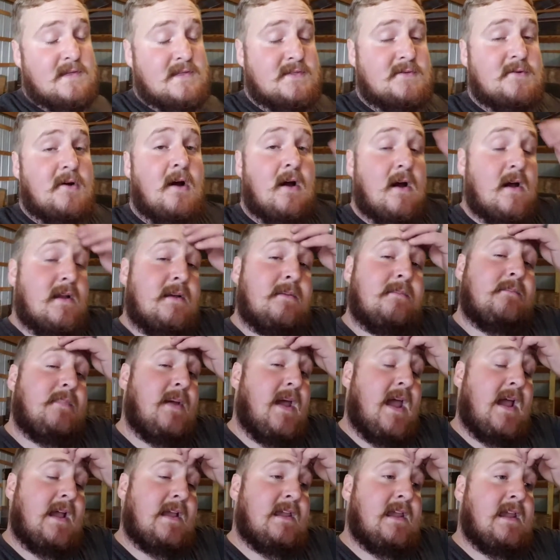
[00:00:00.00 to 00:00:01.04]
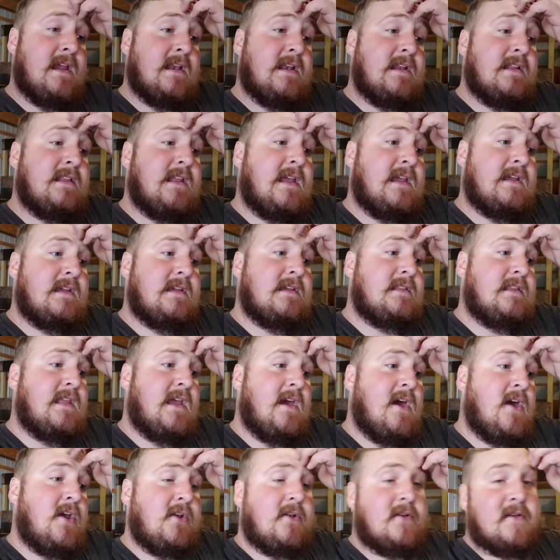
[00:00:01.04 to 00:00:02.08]
the straw and pack in, and they
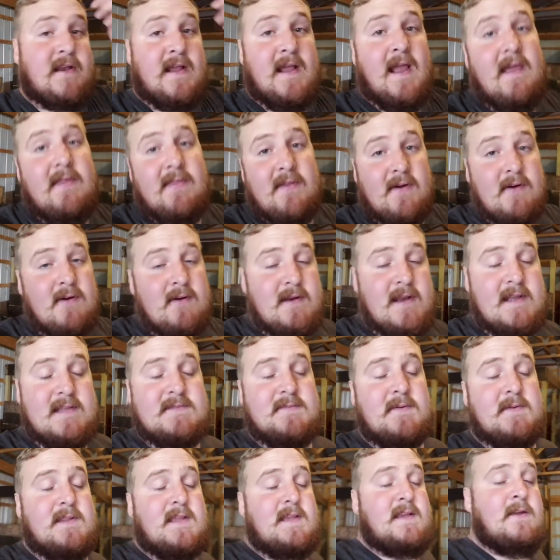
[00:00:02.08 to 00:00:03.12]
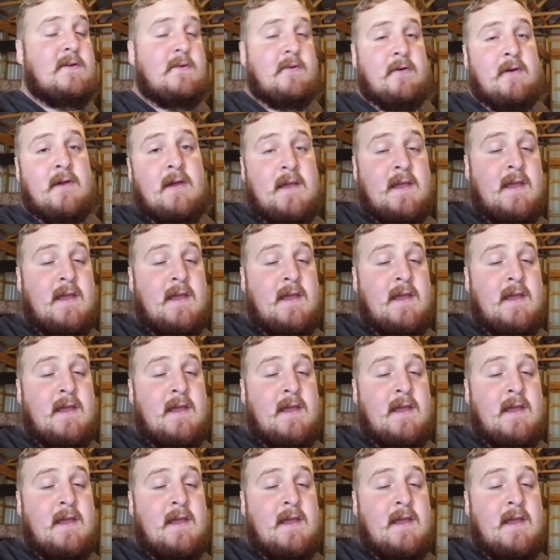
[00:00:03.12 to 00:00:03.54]
huddle together, and that's what they do.